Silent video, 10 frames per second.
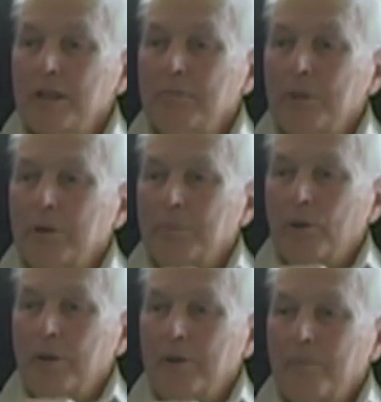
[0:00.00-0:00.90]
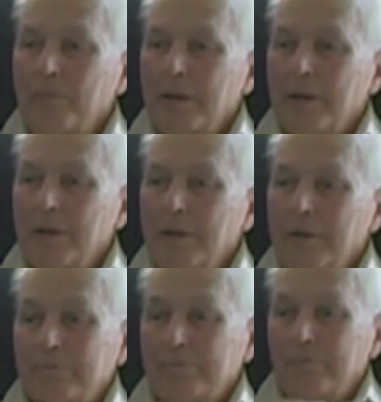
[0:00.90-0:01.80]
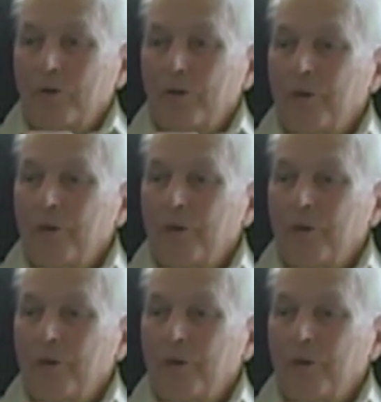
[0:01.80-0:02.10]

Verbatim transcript: is built upon. The